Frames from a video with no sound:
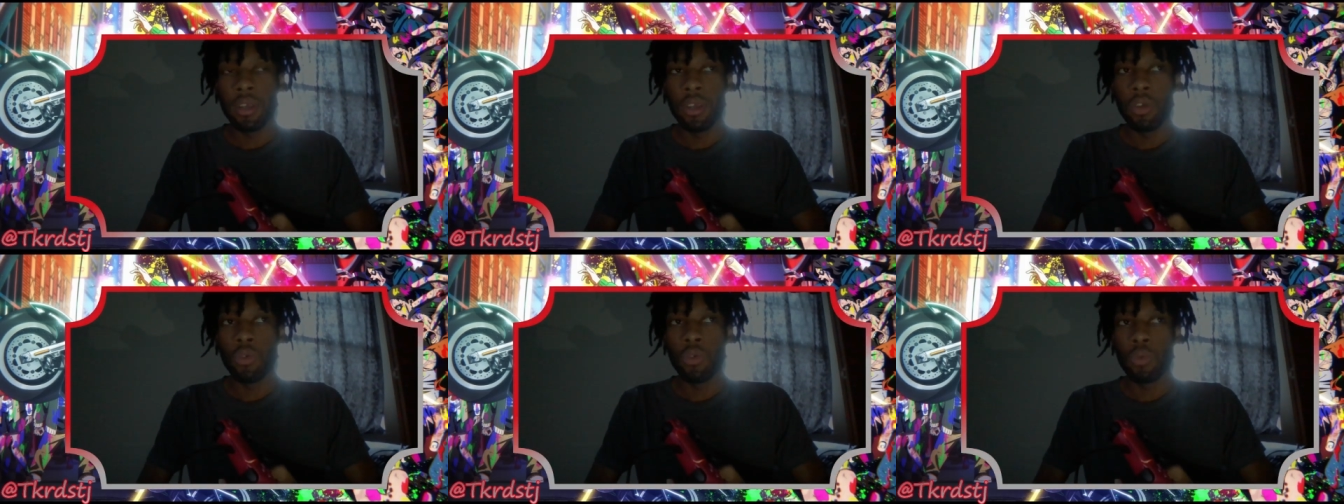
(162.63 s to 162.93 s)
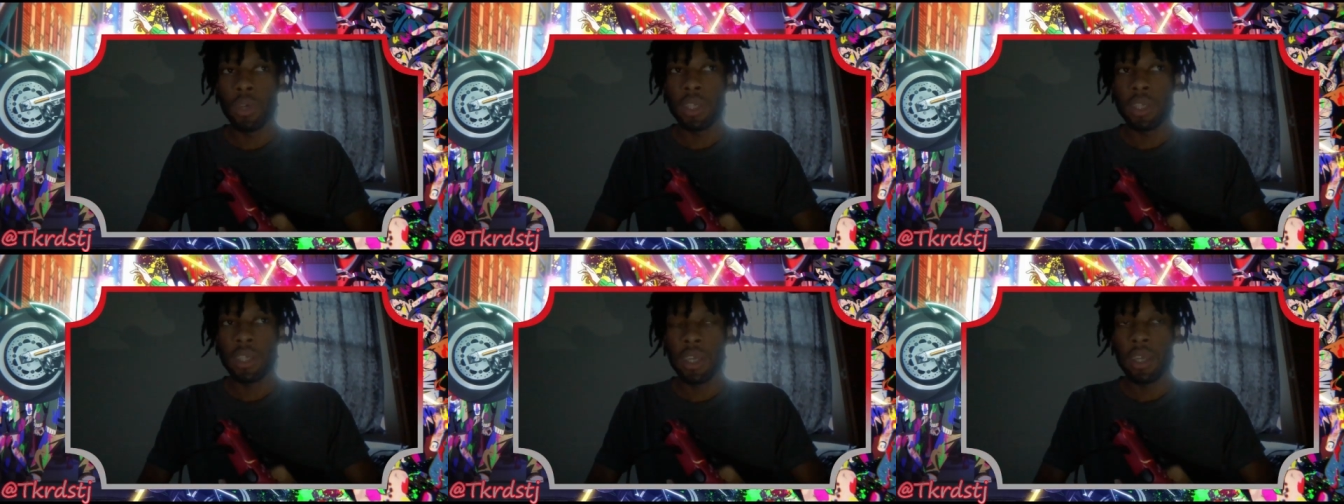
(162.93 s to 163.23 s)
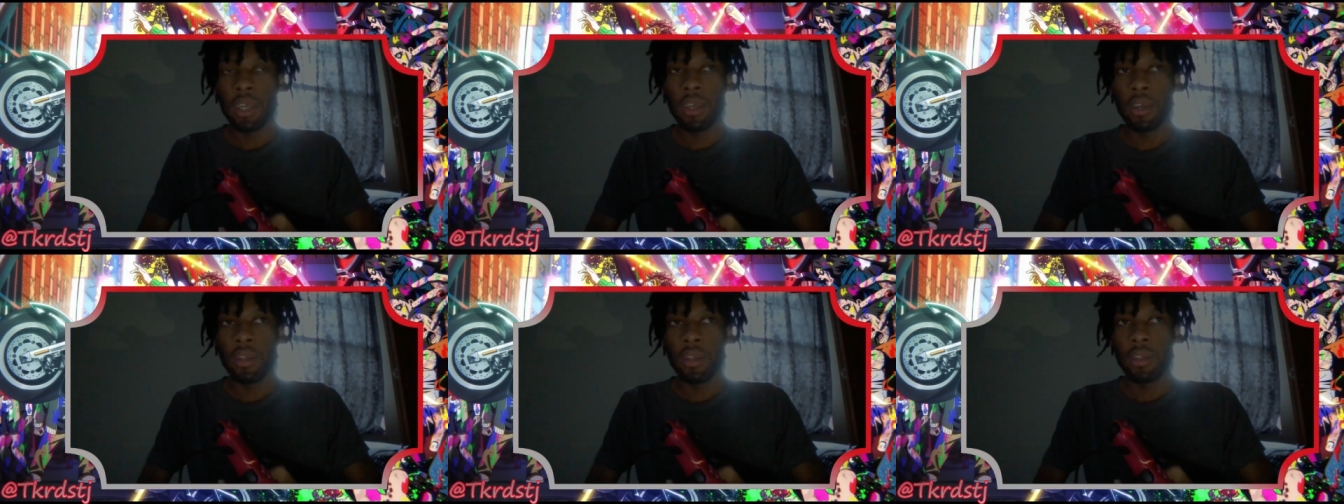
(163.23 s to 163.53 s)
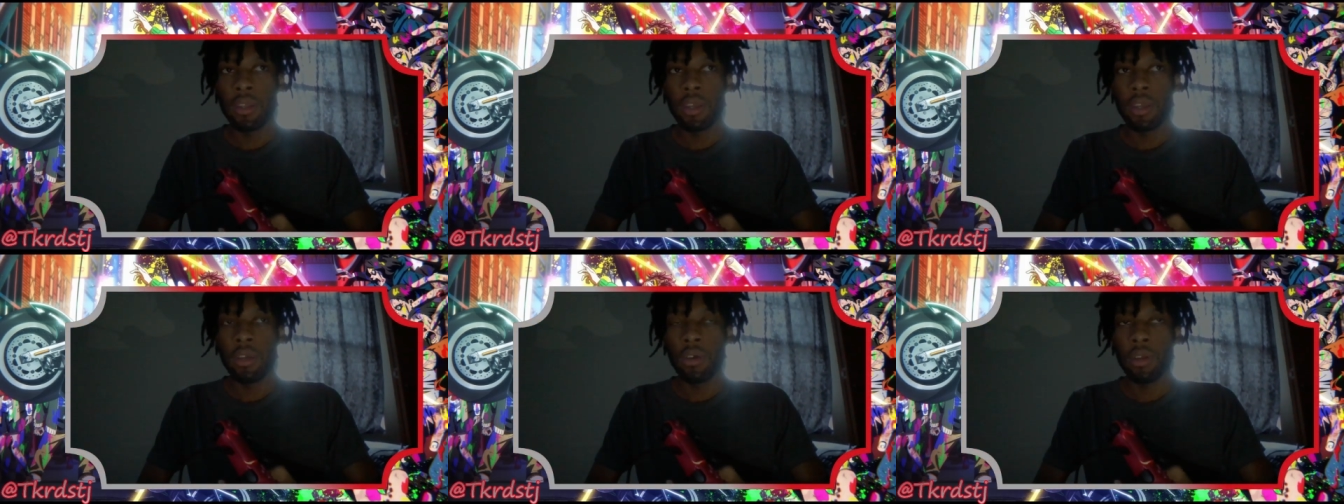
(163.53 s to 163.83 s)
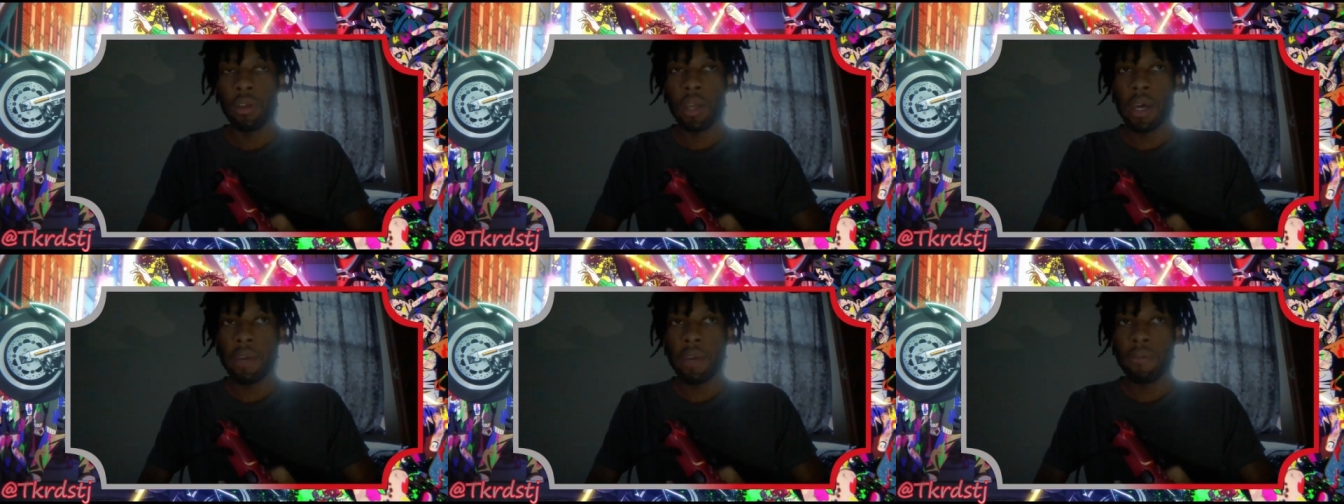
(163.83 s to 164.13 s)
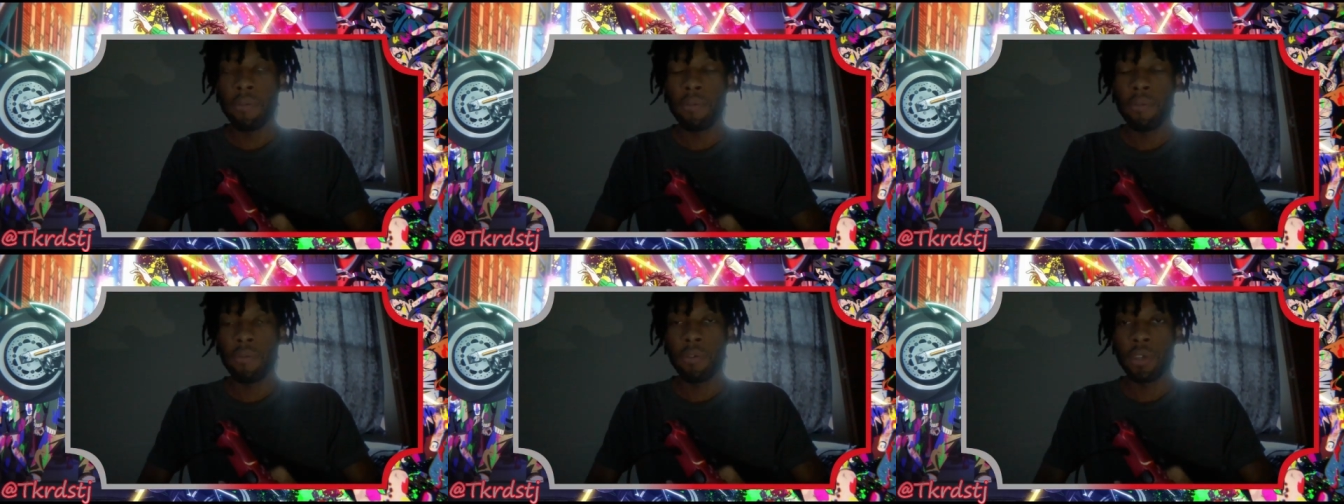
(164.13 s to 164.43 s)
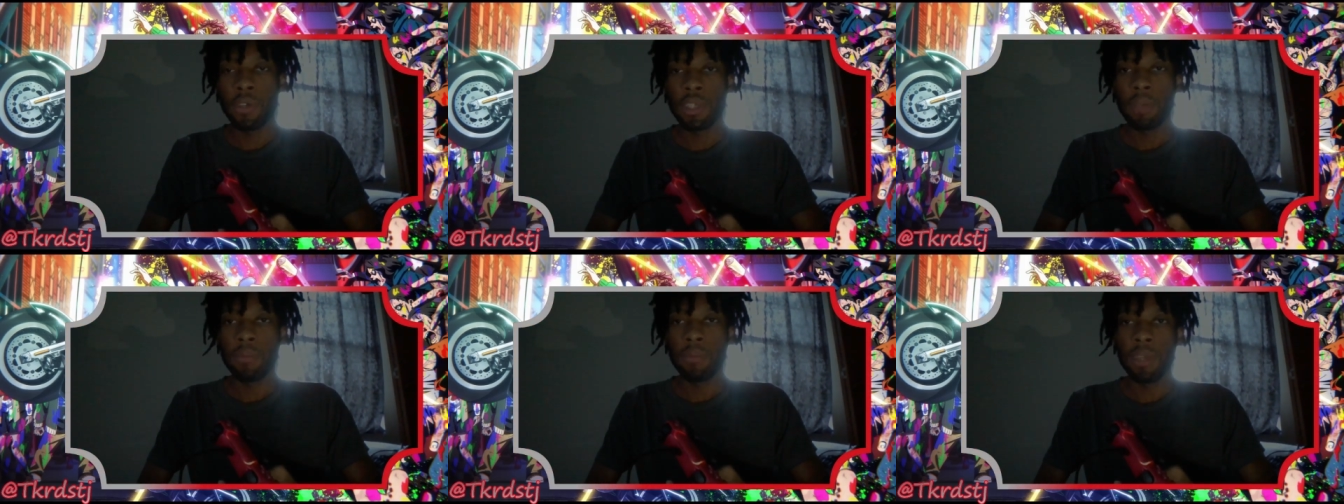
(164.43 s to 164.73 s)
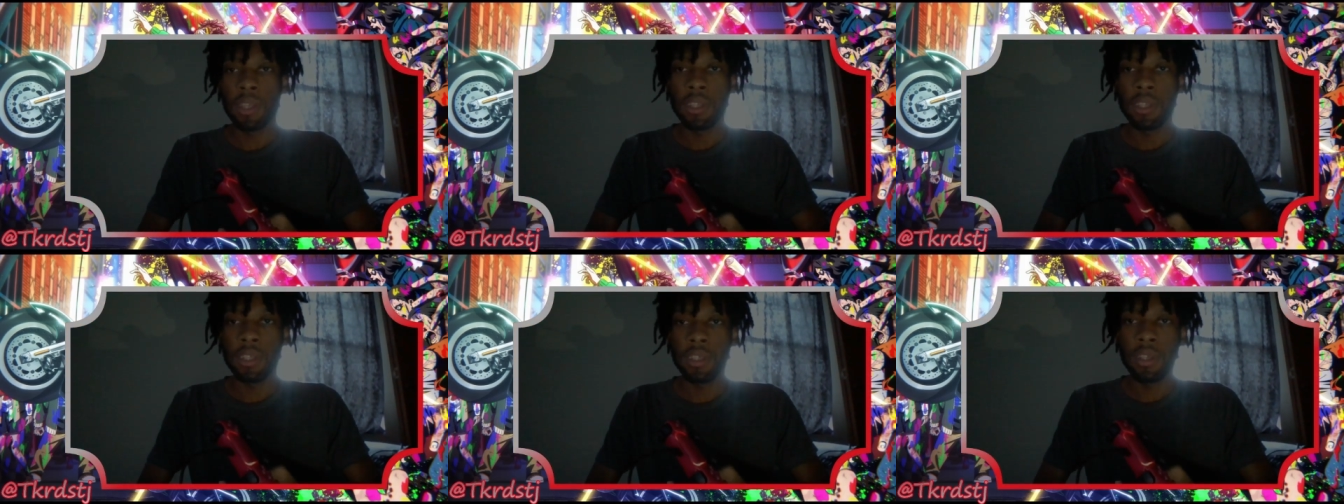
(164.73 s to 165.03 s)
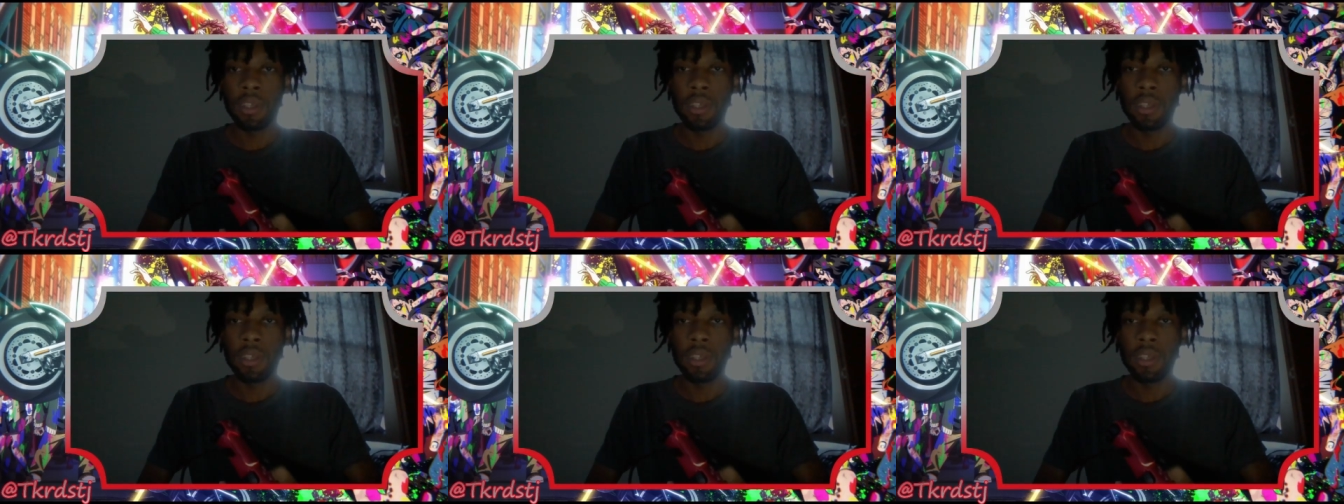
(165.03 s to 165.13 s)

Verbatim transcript: you're risking your life for something